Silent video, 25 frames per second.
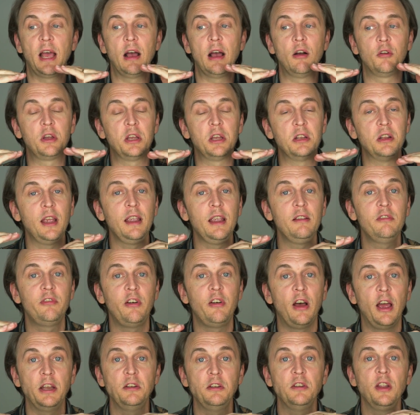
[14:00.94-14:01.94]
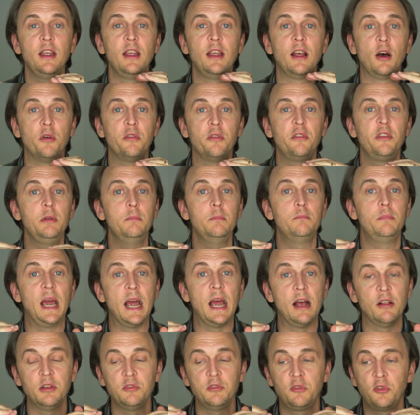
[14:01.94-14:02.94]
How can I find a healthy
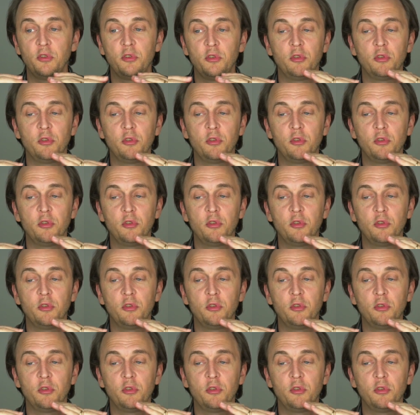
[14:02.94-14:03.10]
balance?